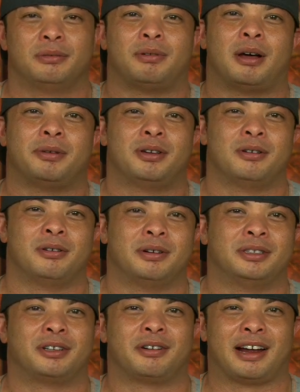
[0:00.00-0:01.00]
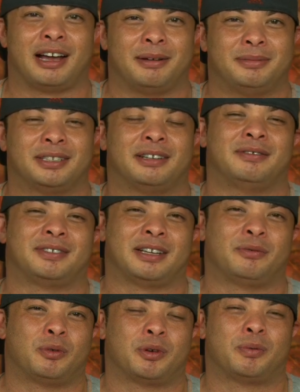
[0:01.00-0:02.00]
Bobby Ho and the crabs. And I was like,
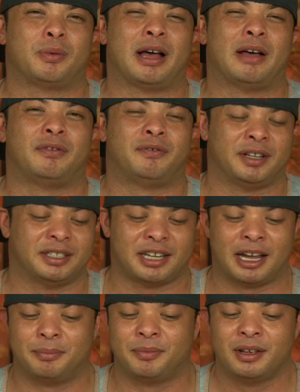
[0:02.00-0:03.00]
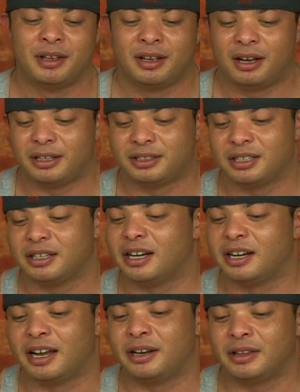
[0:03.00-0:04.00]
we'll have a fun time on Sunday
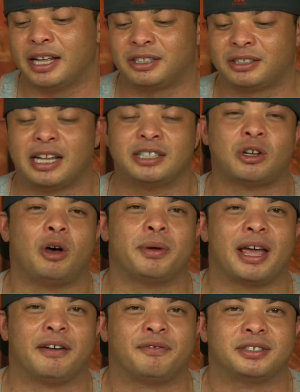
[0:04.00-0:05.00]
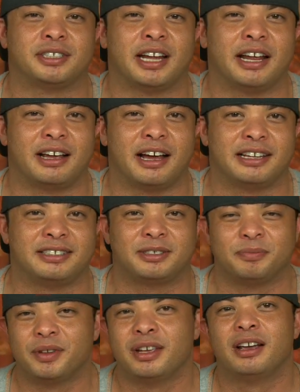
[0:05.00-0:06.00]
night. That's all we have for tonight,
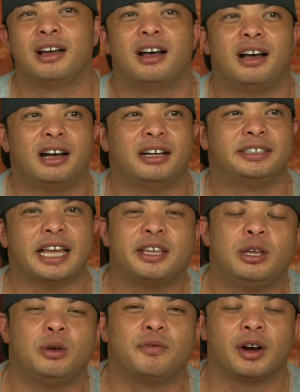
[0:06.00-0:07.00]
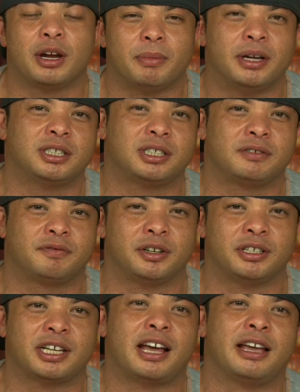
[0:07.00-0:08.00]
guys. Thank you very much for
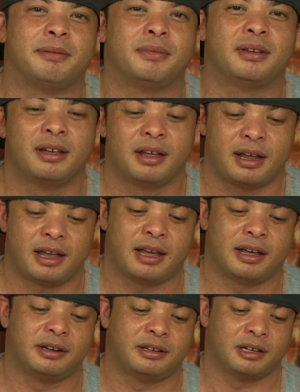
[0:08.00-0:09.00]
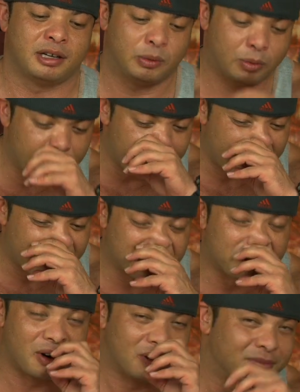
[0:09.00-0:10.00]
your time, and we'll be back
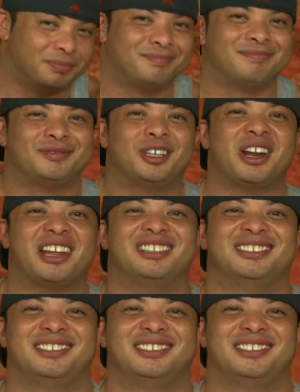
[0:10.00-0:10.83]
tomorrow. Good night.